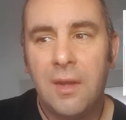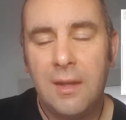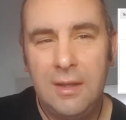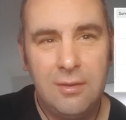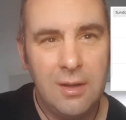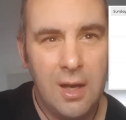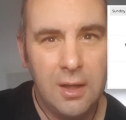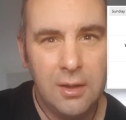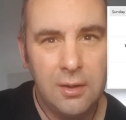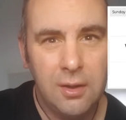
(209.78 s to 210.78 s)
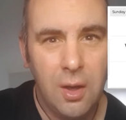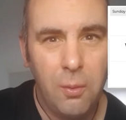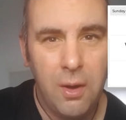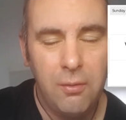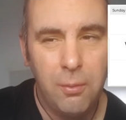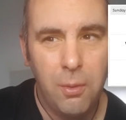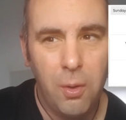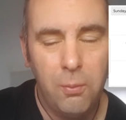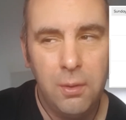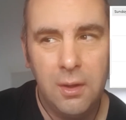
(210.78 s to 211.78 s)
Leeds United away from
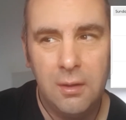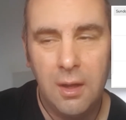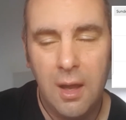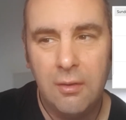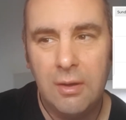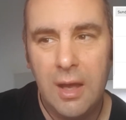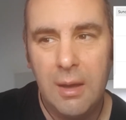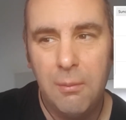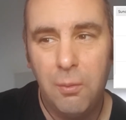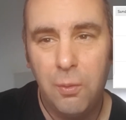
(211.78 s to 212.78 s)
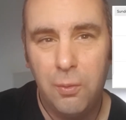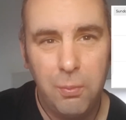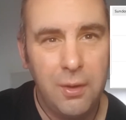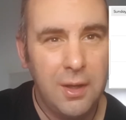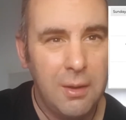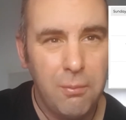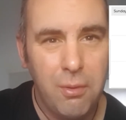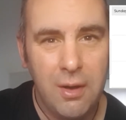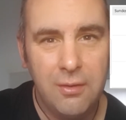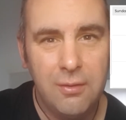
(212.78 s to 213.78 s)
home in the last game was pretty
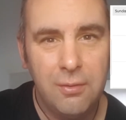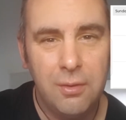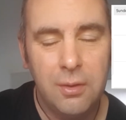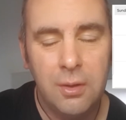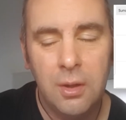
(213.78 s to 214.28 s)
impressive.